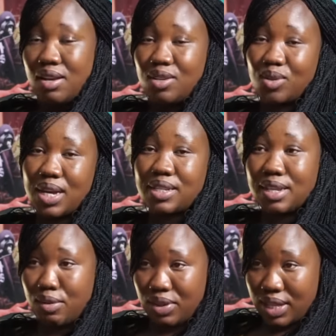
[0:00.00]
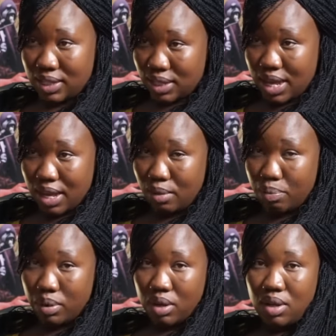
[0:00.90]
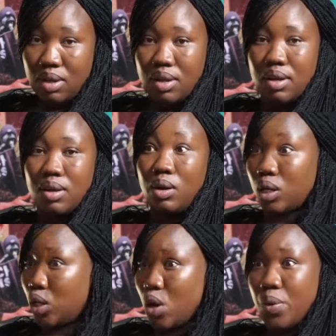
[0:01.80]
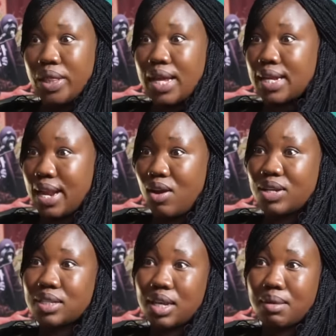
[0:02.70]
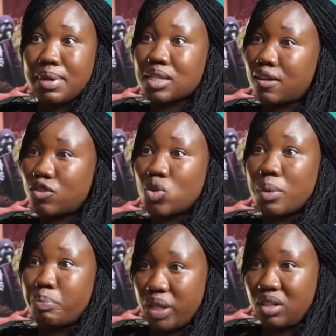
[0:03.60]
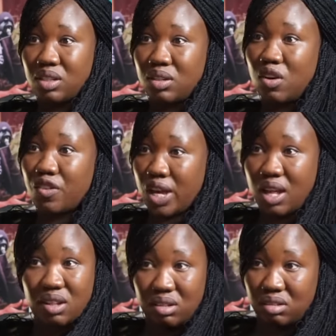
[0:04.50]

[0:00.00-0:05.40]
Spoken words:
So I stayed with Escape, not knowing that now I was taking myself to a pit of hell.